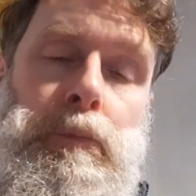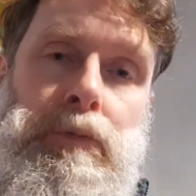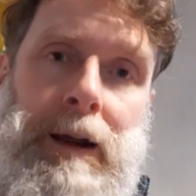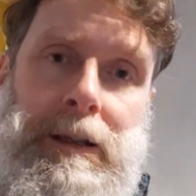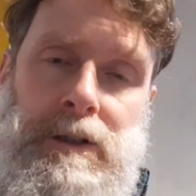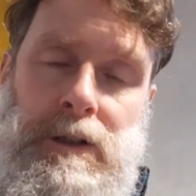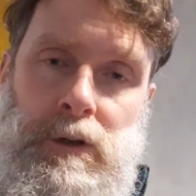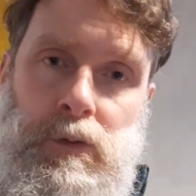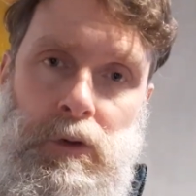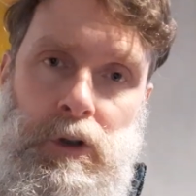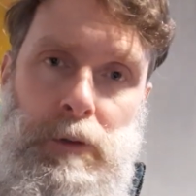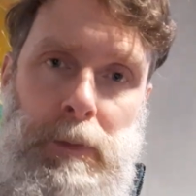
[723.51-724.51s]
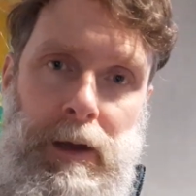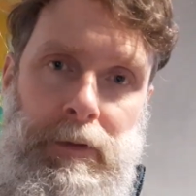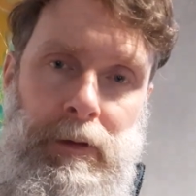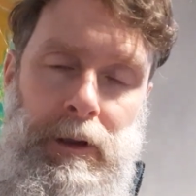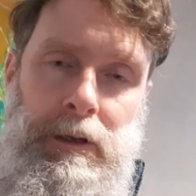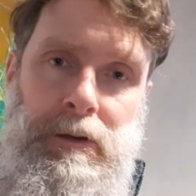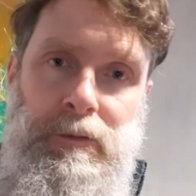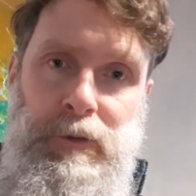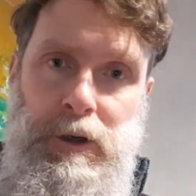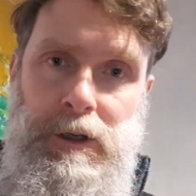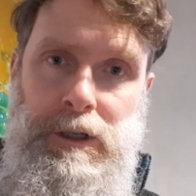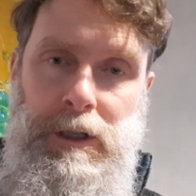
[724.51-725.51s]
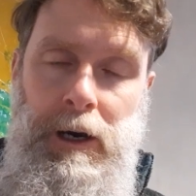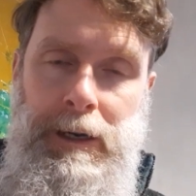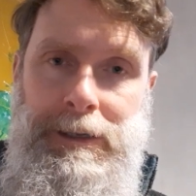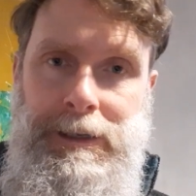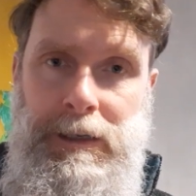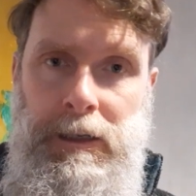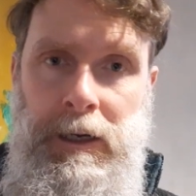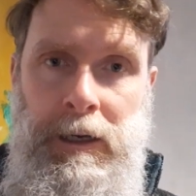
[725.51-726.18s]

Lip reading: Branson talks about that his first night in